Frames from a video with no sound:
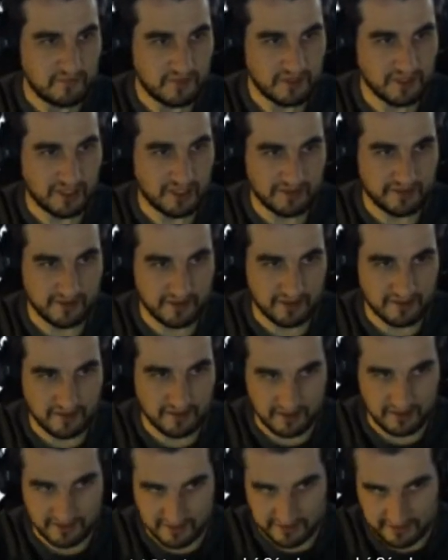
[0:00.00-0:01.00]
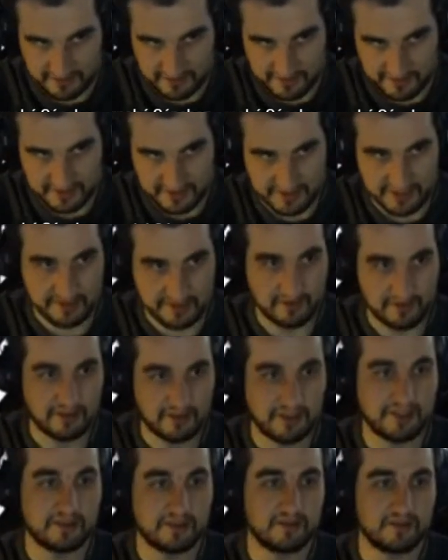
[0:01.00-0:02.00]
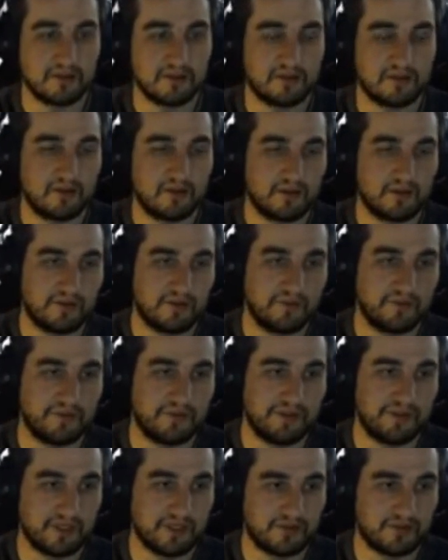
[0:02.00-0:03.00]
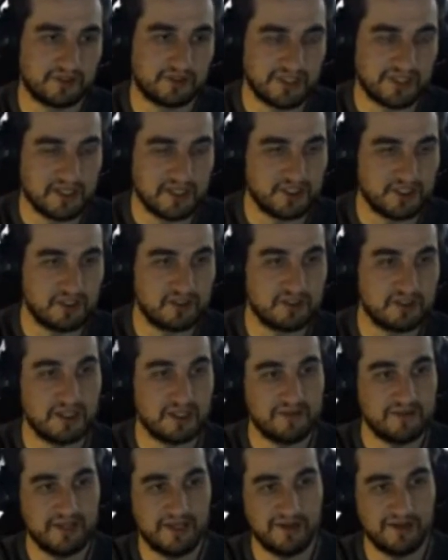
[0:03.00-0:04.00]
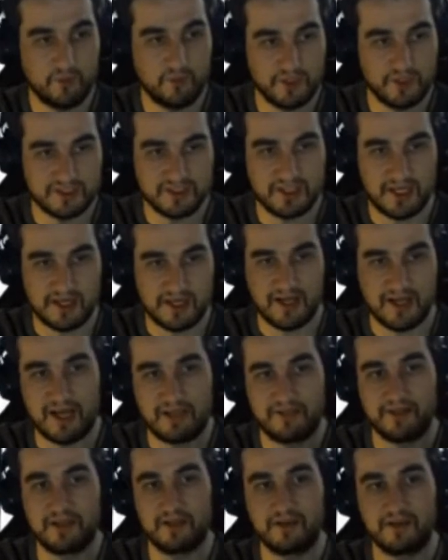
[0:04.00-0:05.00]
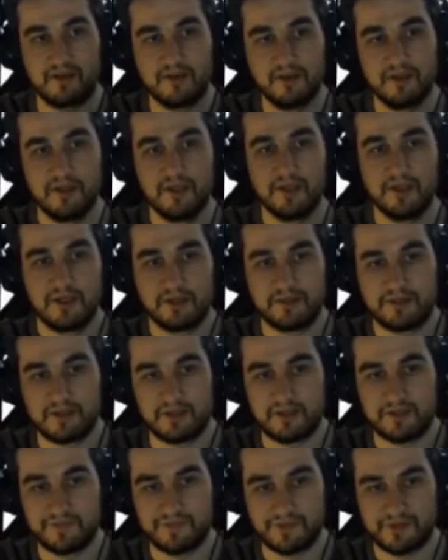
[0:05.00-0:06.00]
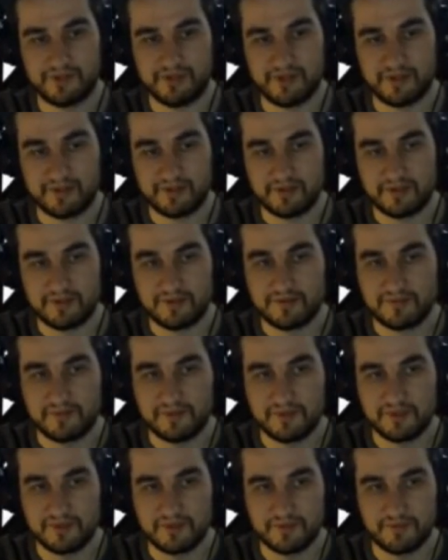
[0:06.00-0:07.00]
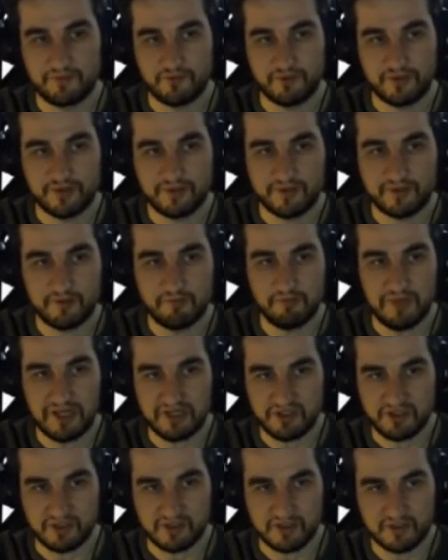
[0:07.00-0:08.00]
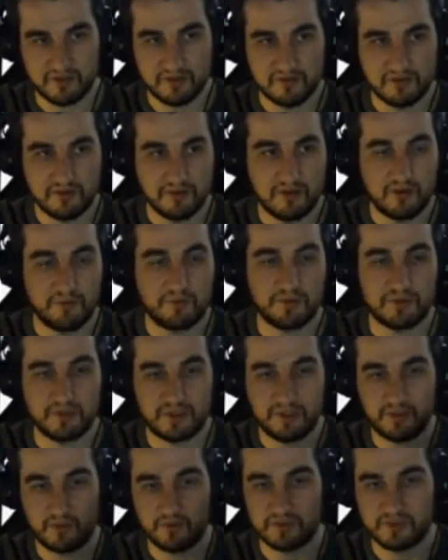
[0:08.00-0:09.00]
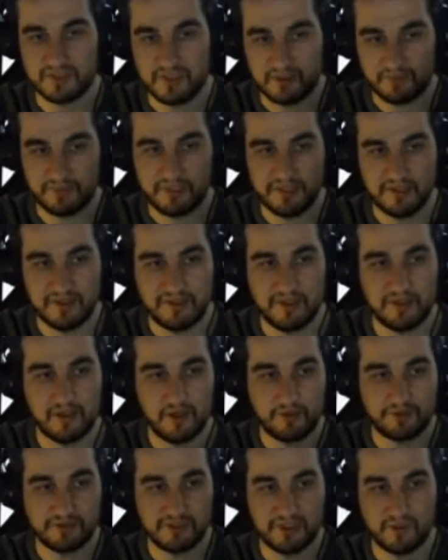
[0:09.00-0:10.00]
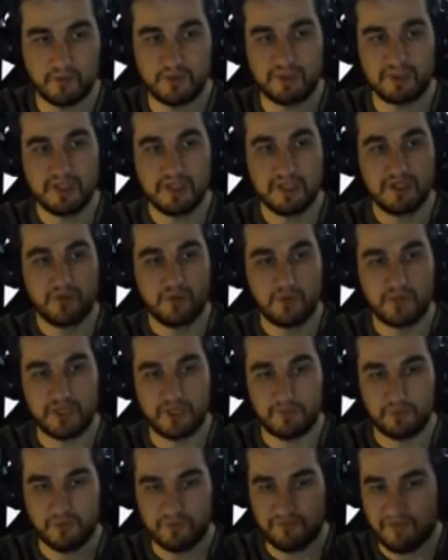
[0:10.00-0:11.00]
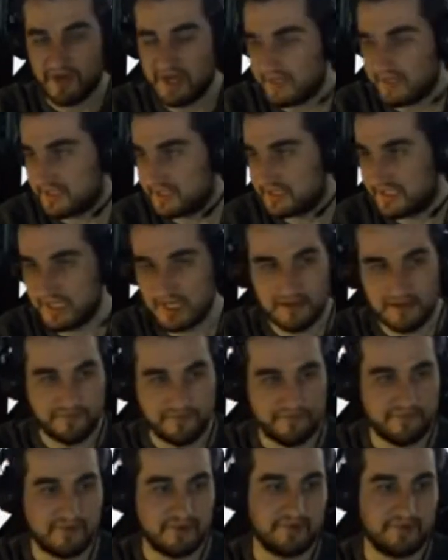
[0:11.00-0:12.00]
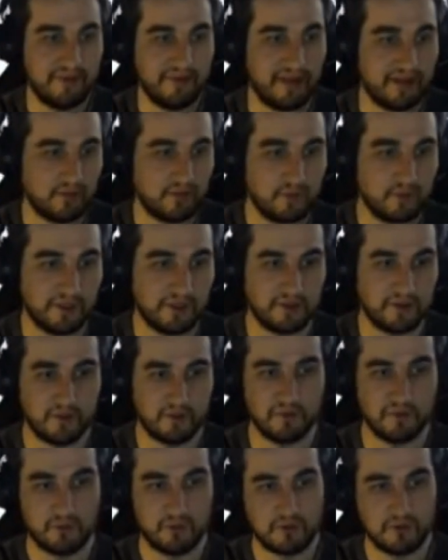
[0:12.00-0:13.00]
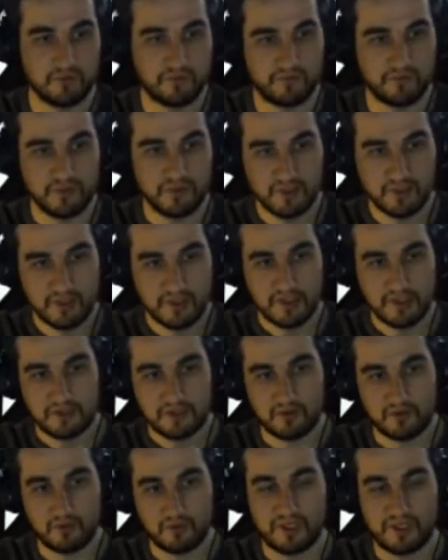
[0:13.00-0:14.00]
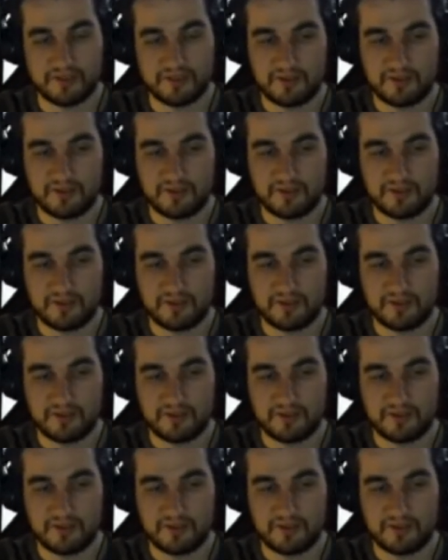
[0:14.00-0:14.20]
adding at the end like the other sections, and then we start adding the different meshes. Obviously we start building, obviously we keep refining stuff, and then we move to add